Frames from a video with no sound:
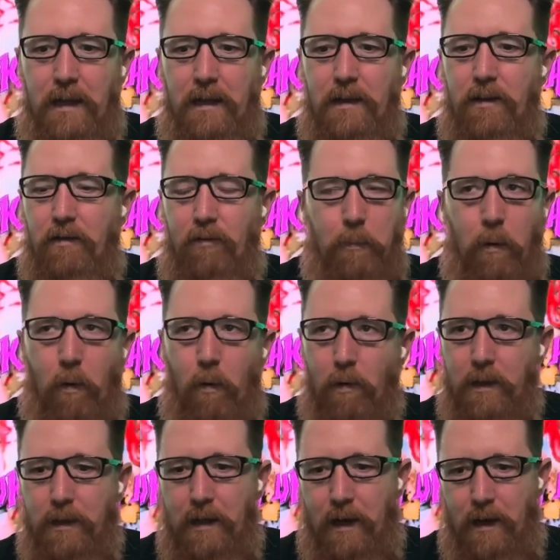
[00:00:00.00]
The
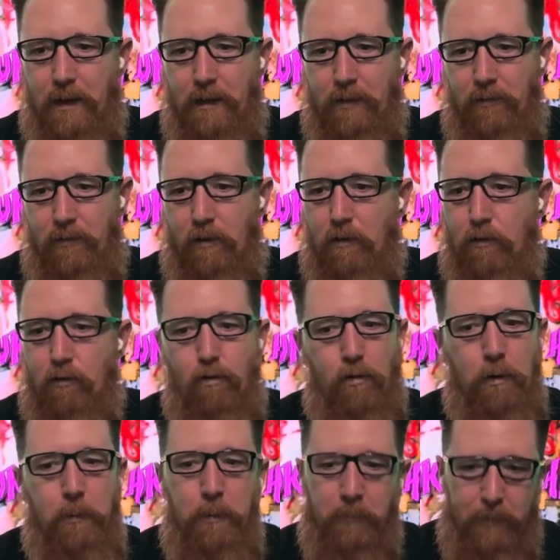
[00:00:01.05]
supporting cast are a
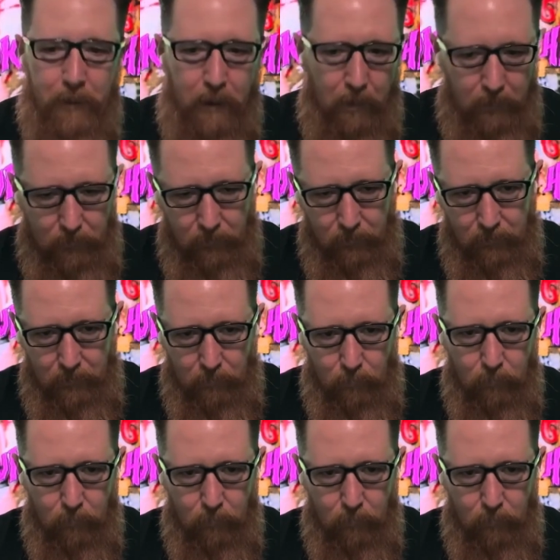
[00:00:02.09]
troupe of characters that are